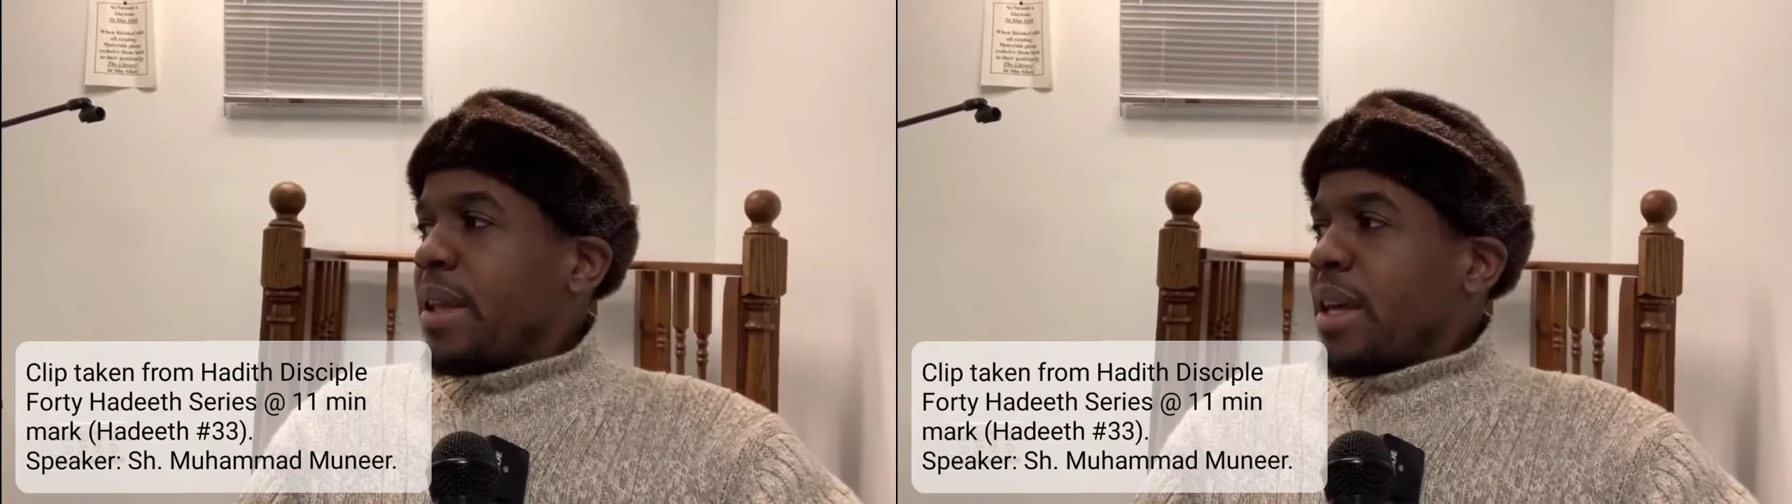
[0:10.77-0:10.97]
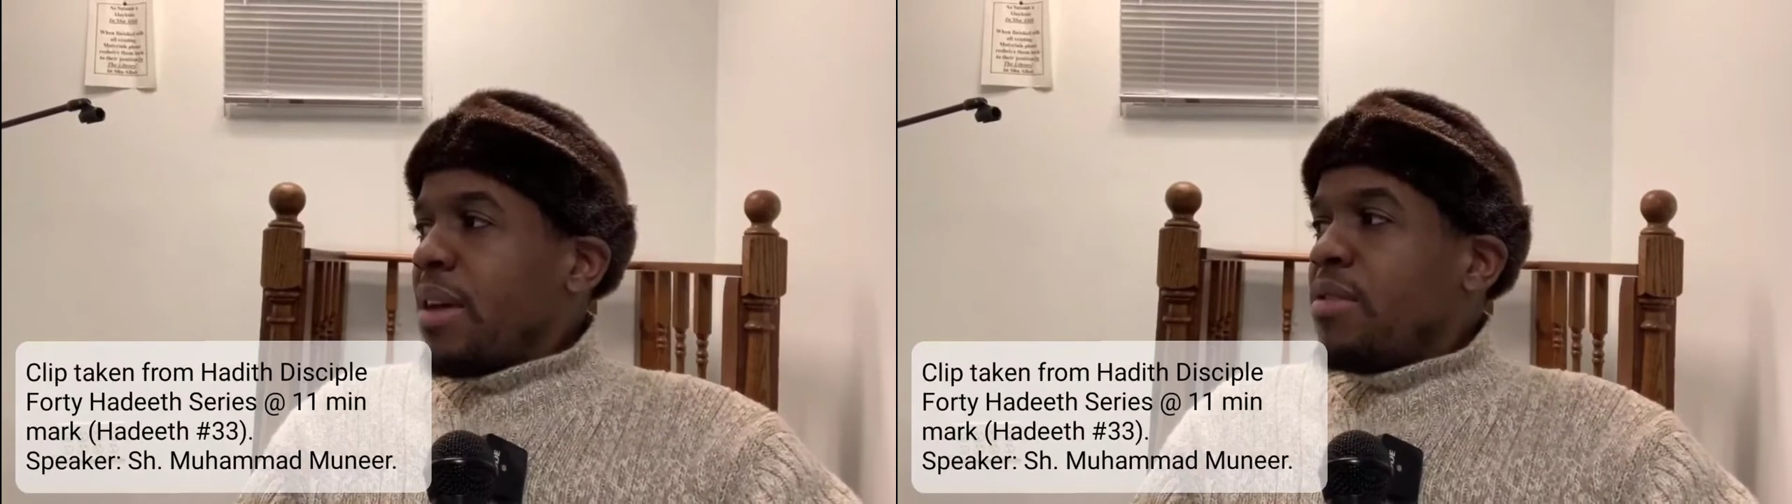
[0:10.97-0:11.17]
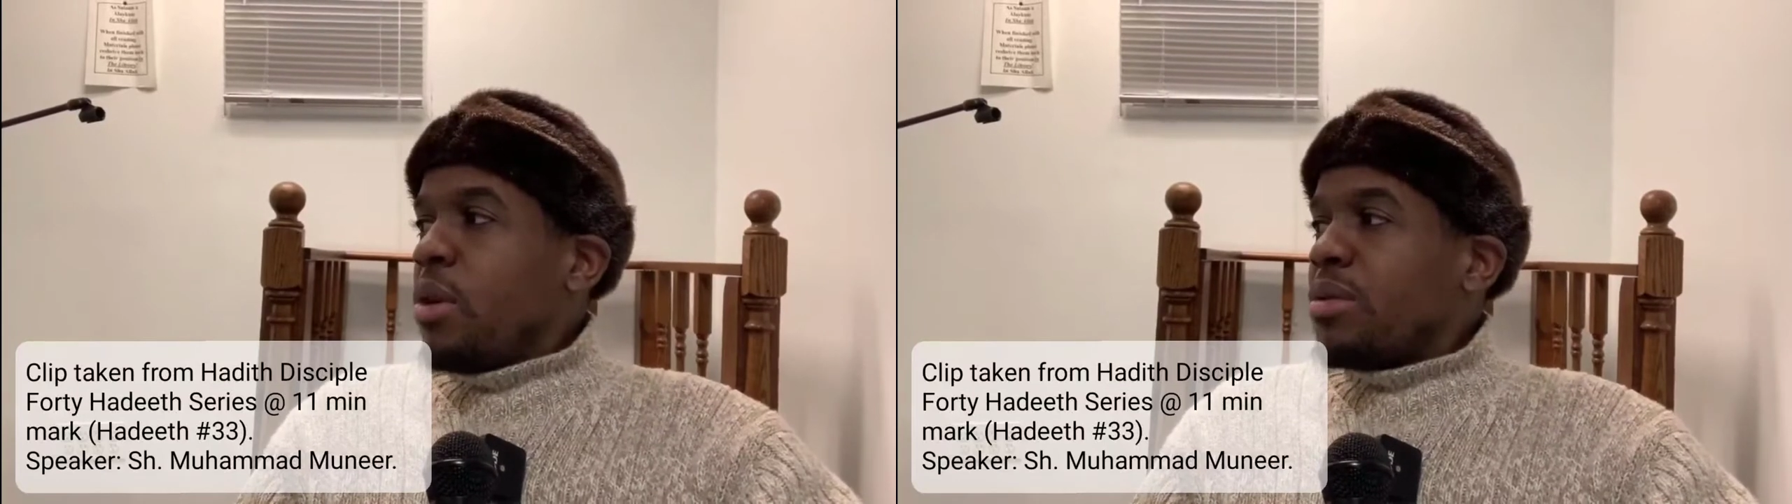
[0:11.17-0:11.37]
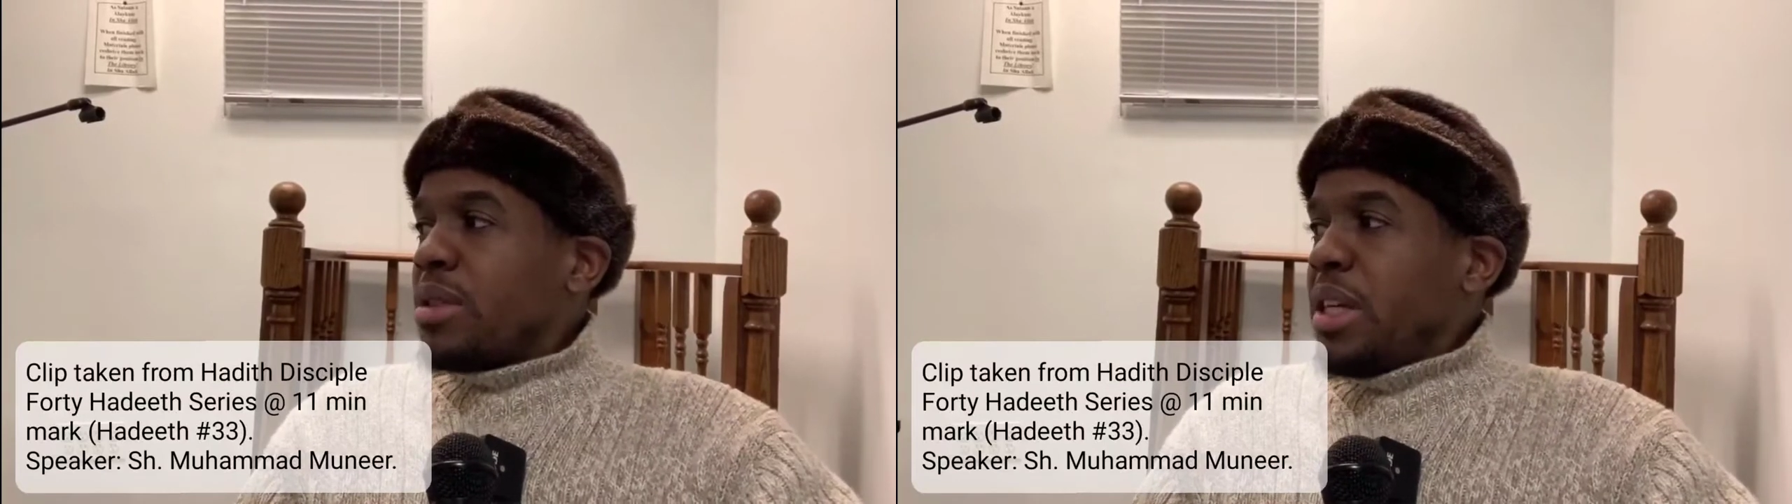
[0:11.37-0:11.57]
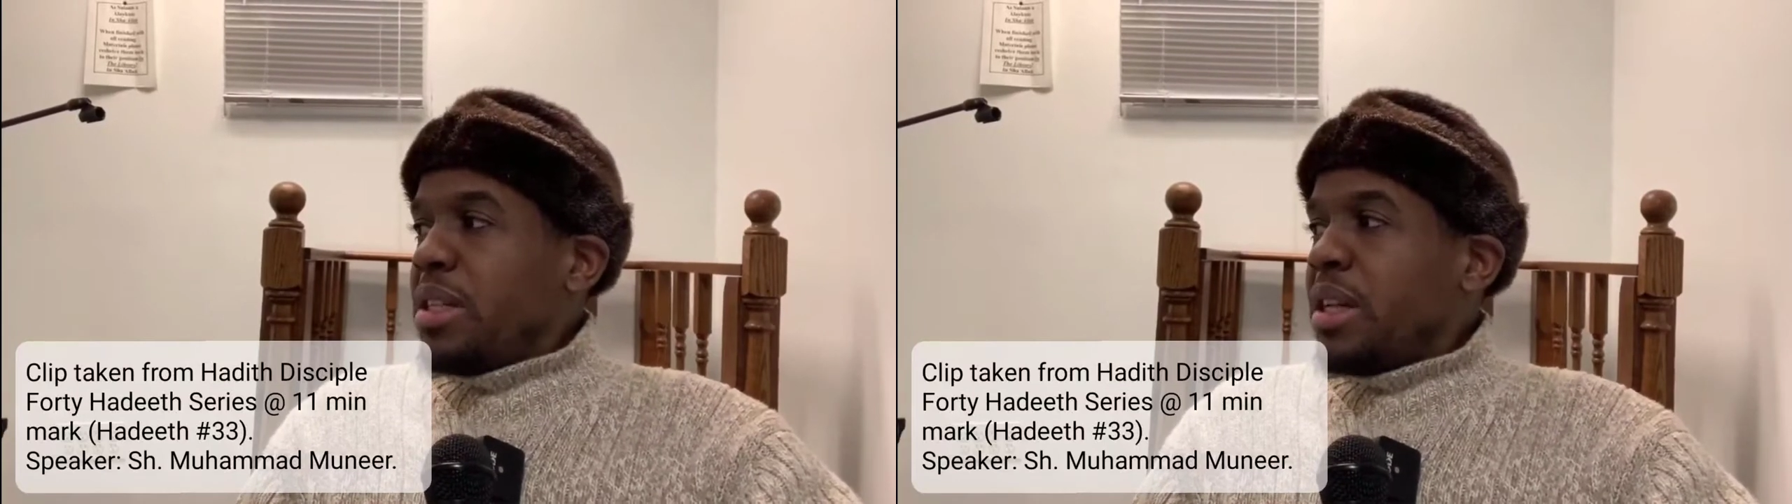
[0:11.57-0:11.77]
if you don't
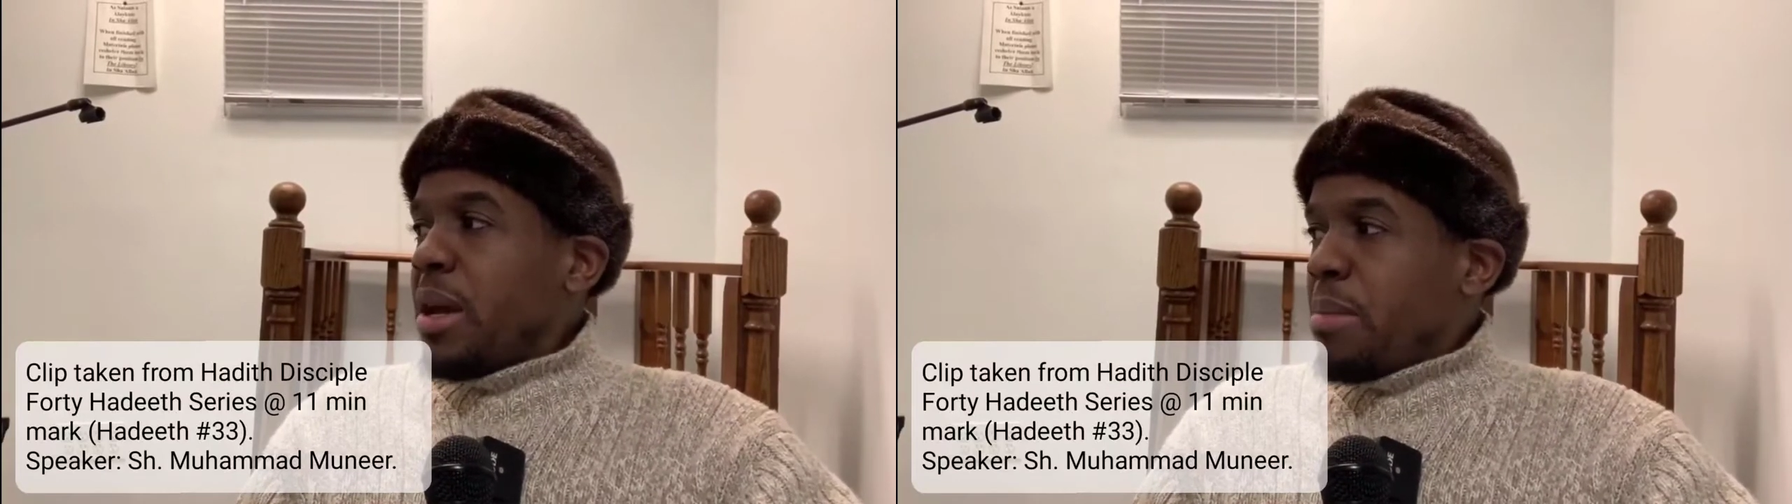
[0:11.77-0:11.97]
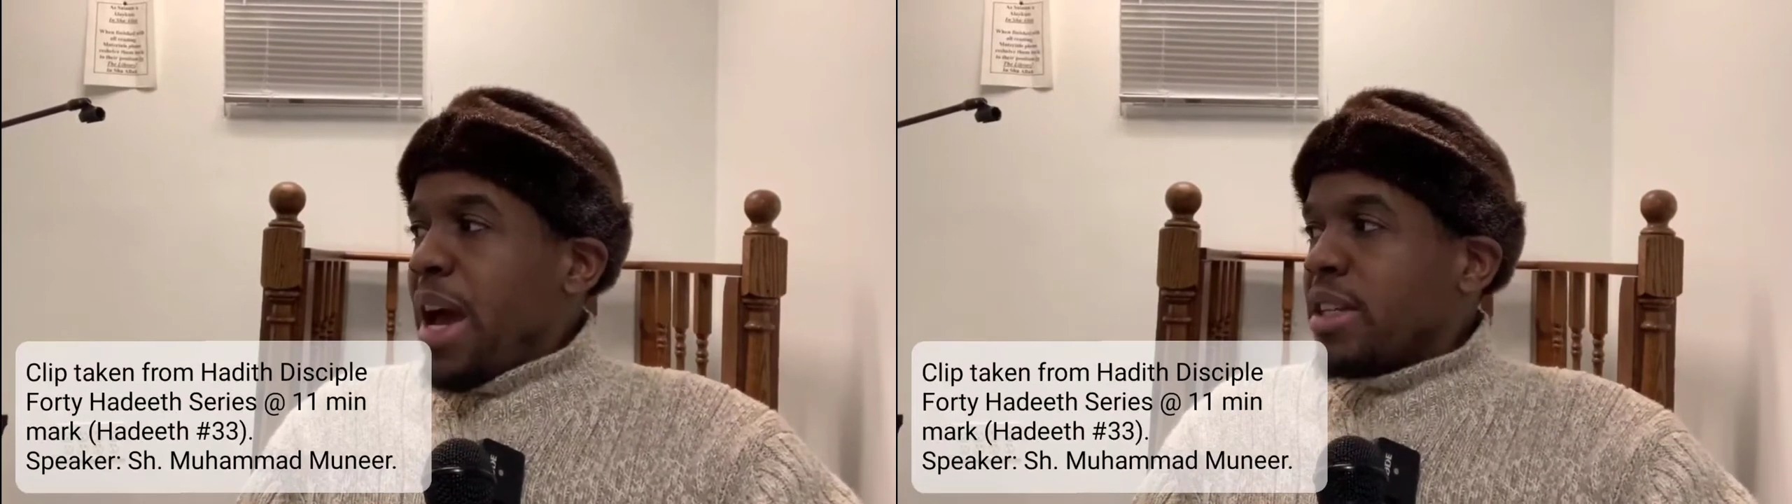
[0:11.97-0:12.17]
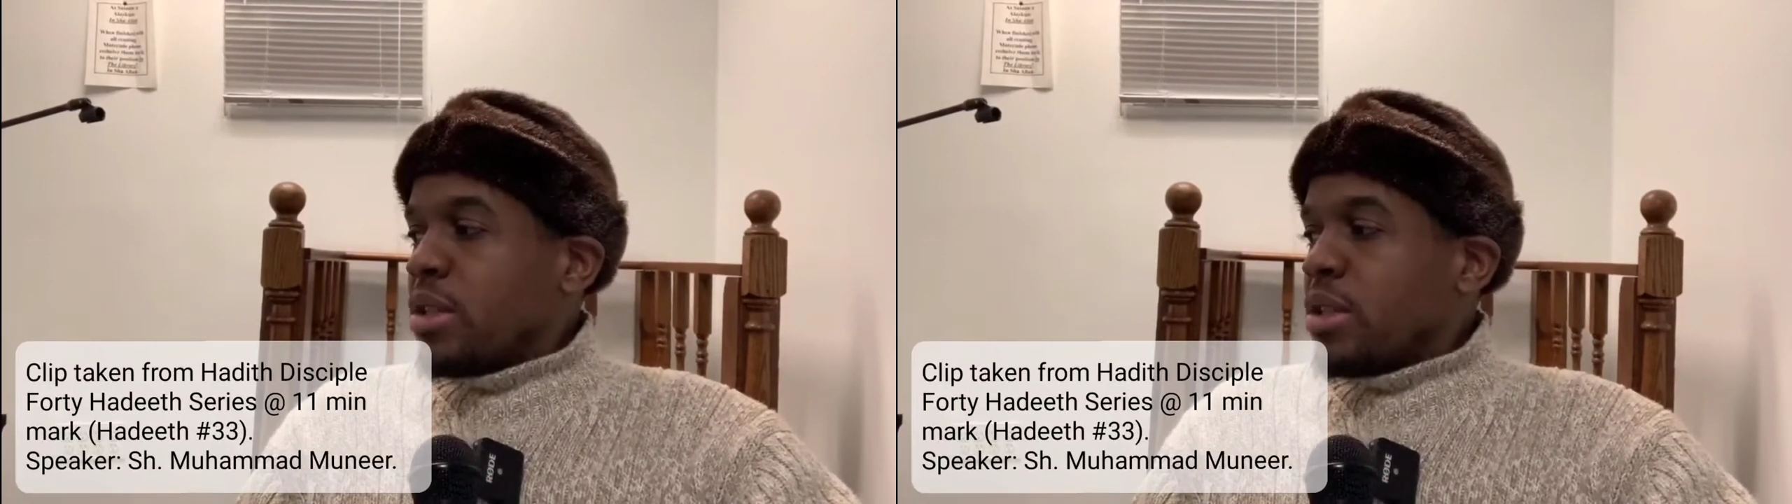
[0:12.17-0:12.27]
teach it and pass